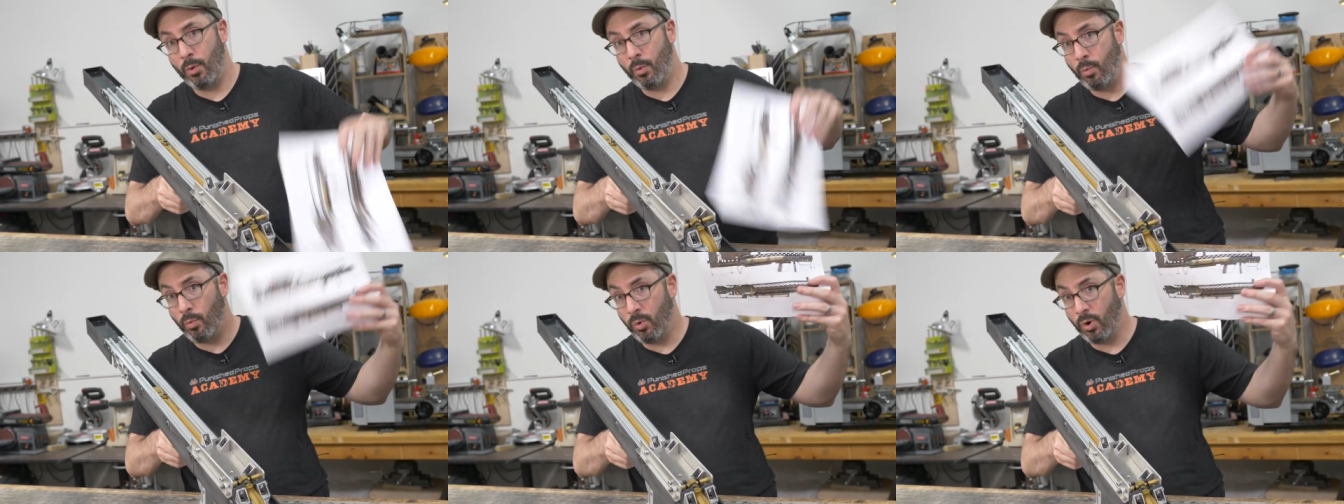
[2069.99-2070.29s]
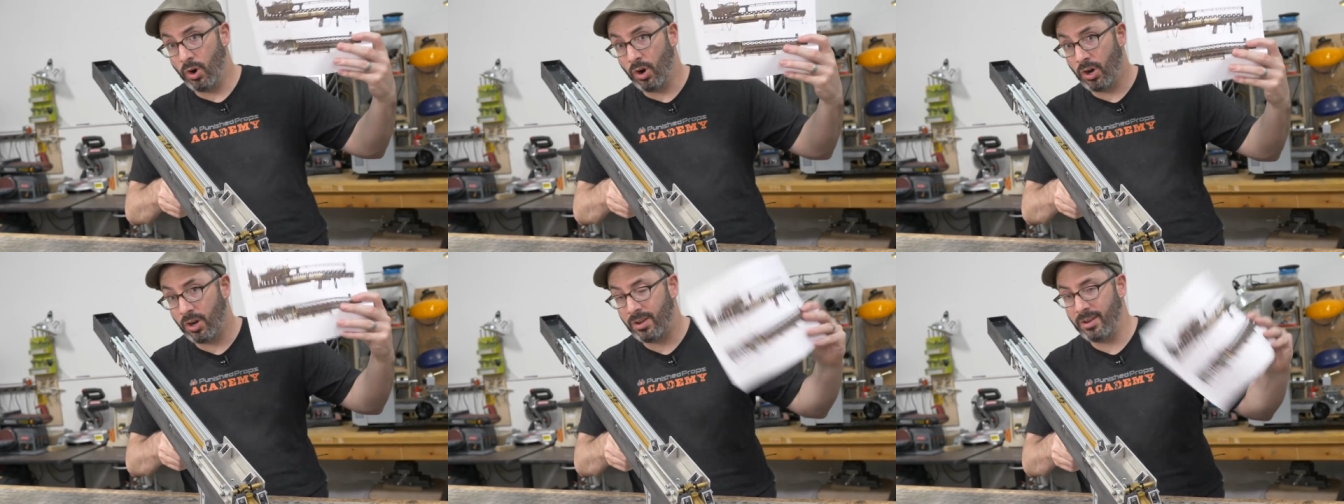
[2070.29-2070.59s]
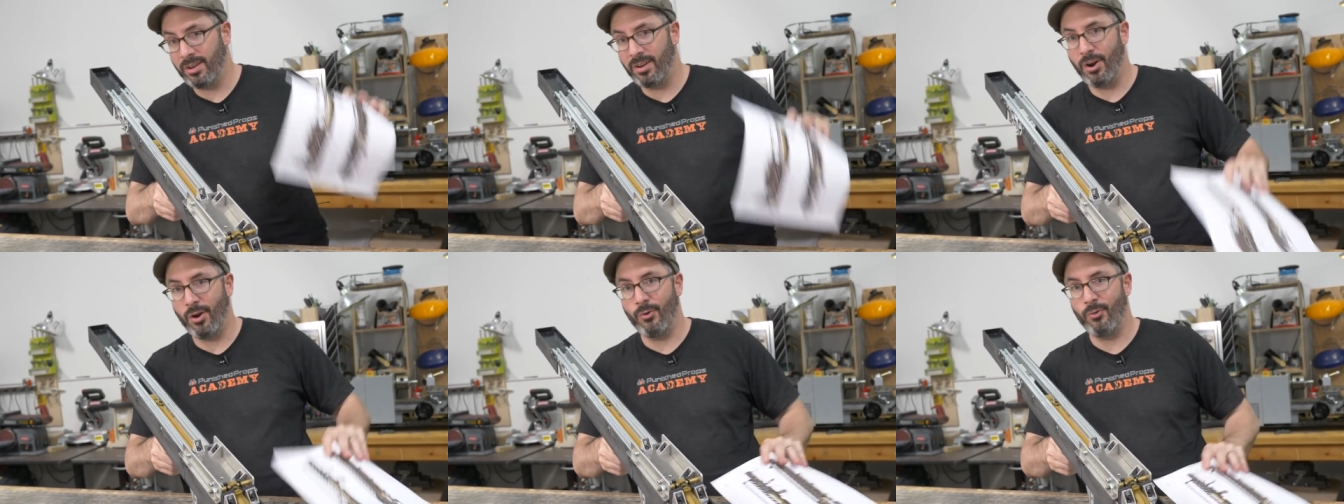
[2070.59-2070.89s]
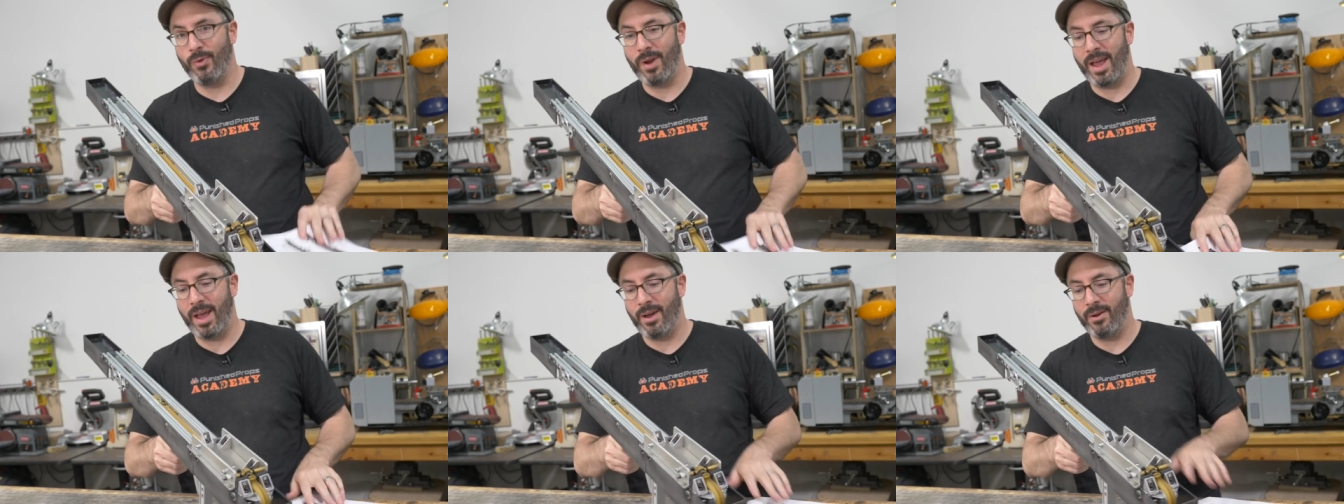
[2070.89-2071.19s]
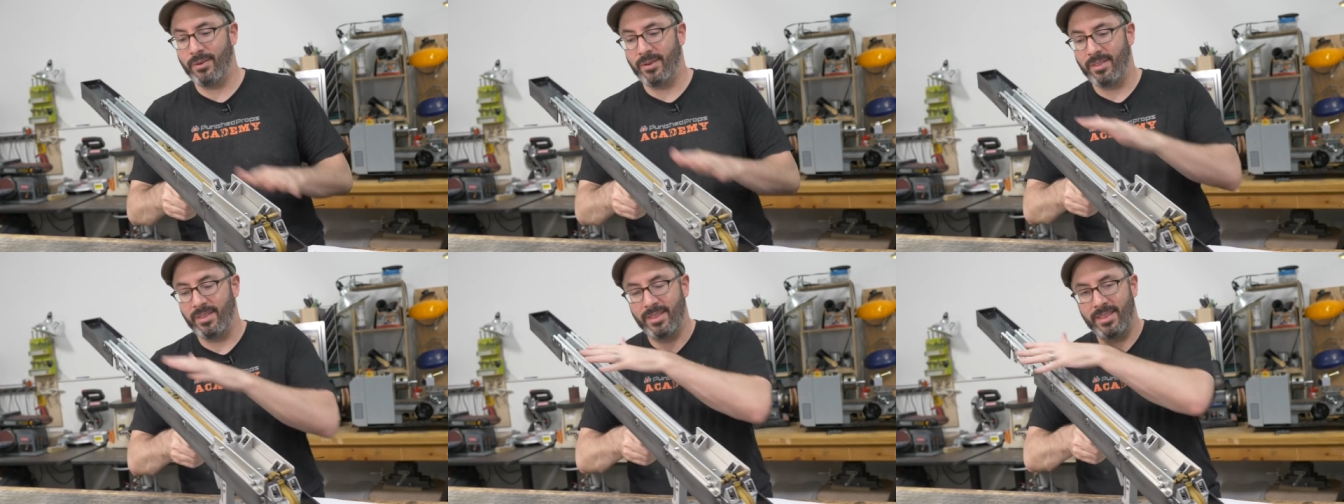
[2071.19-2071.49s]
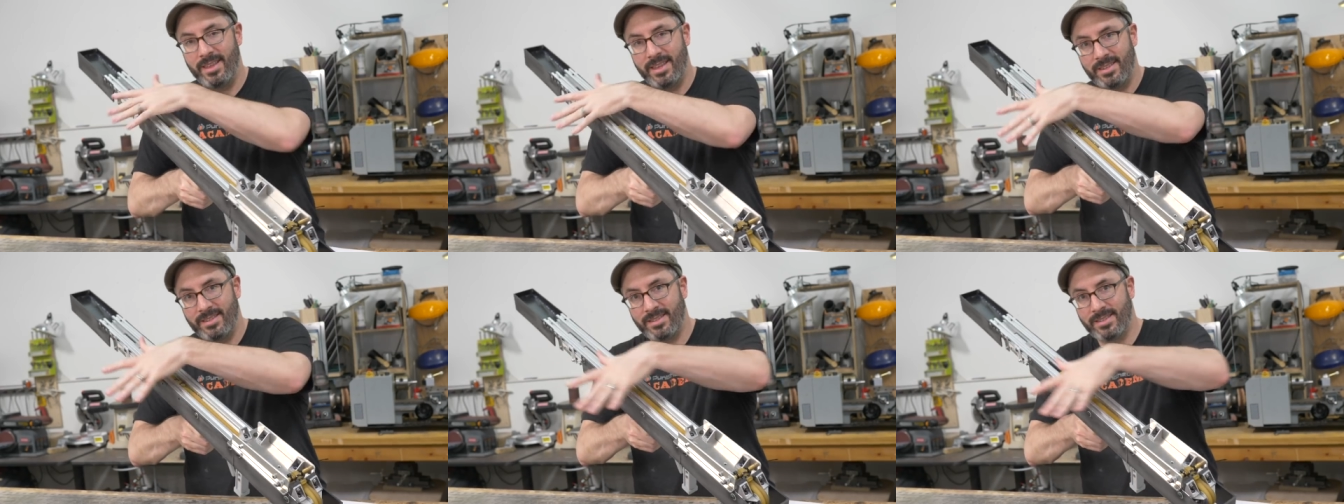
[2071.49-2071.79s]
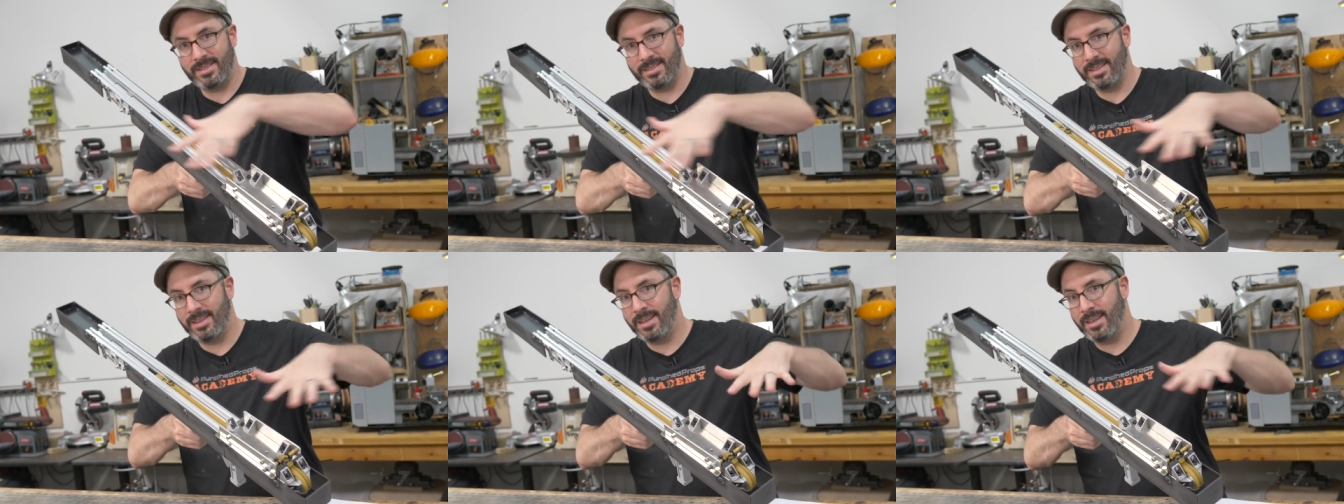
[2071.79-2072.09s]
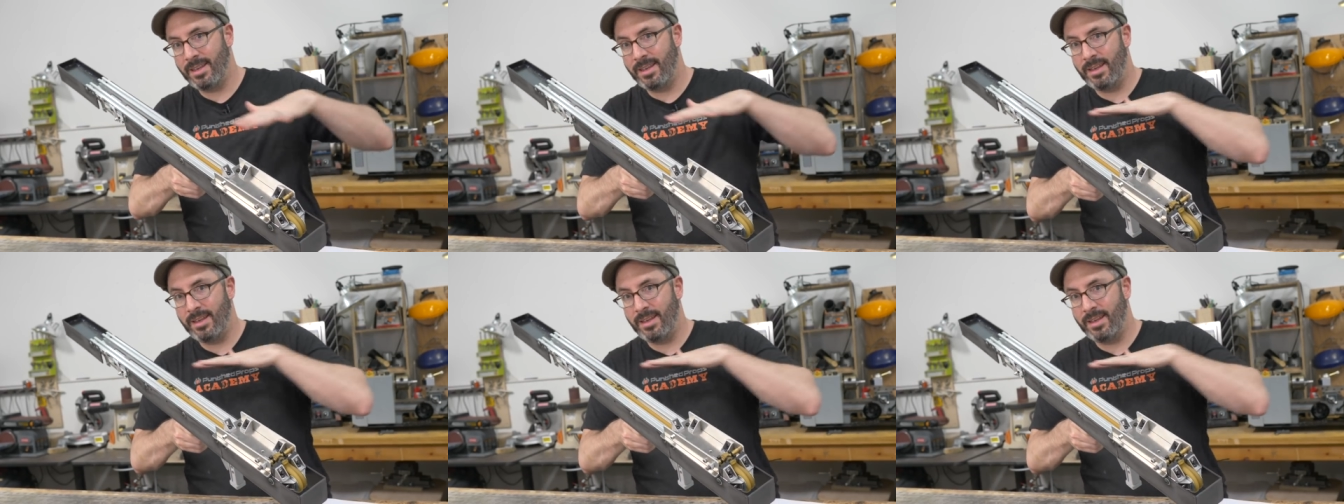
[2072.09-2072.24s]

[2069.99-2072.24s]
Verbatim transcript: work around this